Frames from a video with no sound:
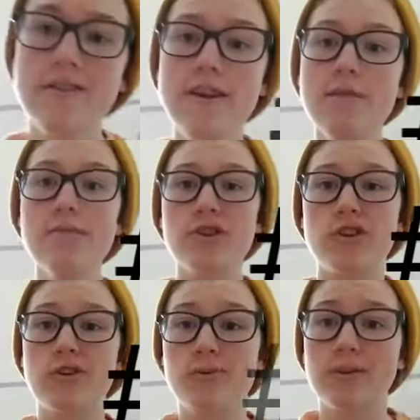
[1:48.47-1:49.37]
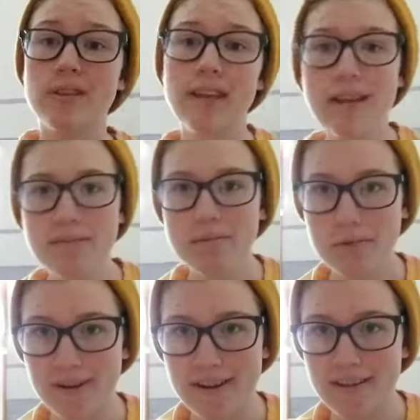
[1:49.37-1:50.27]
Number 2, getting
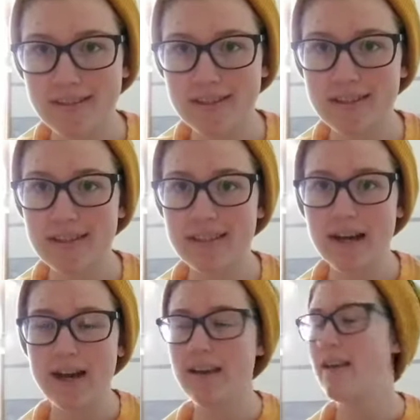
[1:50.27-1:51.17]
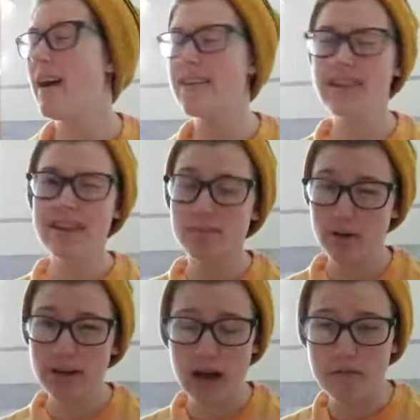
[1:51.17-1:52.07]
mispronounced. I think it's
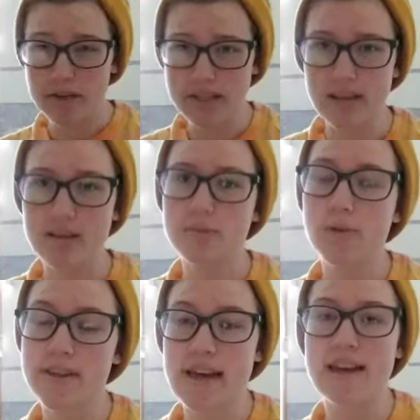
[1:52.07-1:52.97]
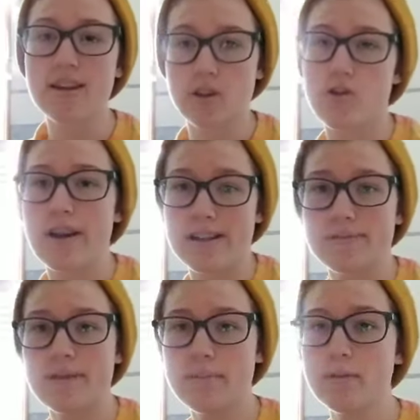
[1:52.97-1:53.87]
pretty obvious at this point that us trans
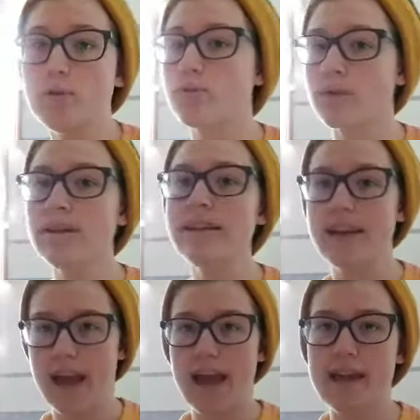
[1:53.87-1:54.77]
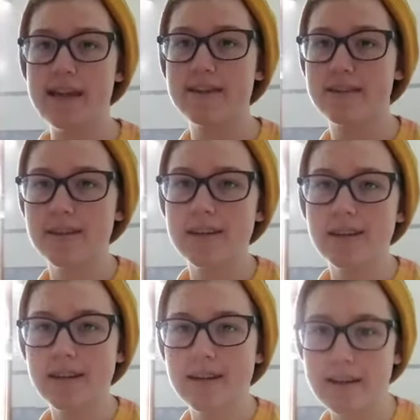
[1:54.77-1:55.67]
people really hate
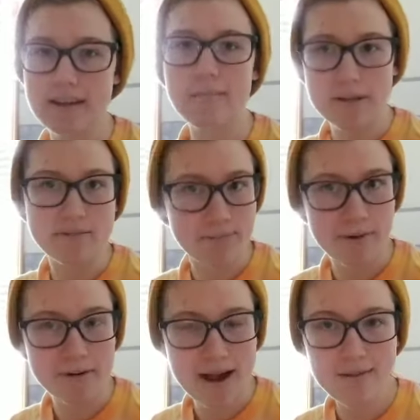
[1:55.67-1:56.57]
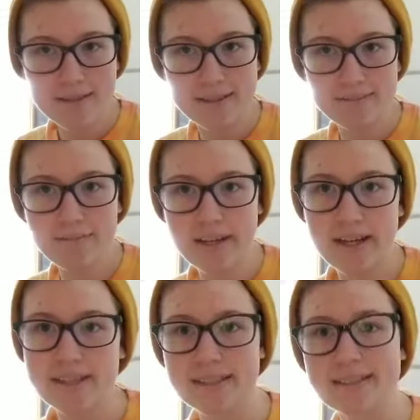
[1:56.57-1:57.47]
getting mispronounced,
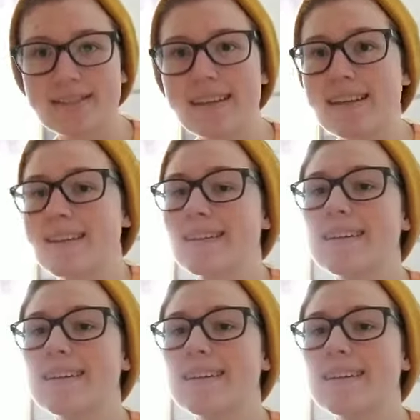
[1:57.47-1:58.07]
because it's like,